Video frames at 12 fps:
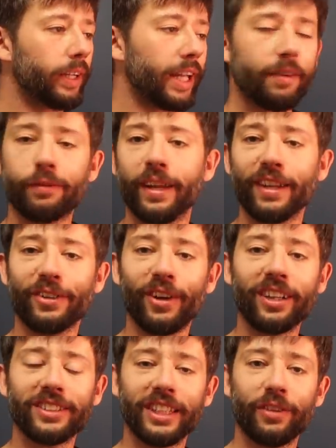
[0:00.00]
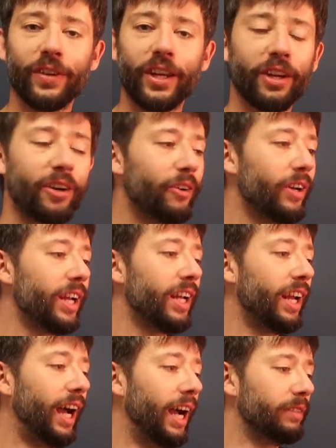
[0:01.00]
again for that garage sale video.
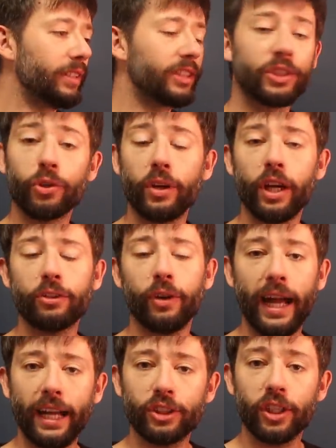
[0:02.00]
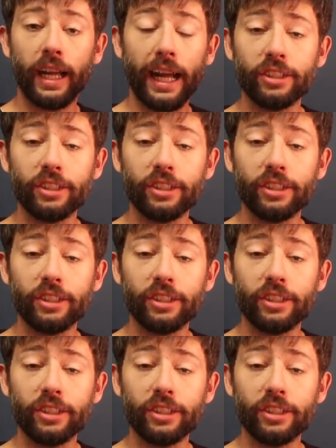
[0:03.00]
Uh, this is going out to Angela.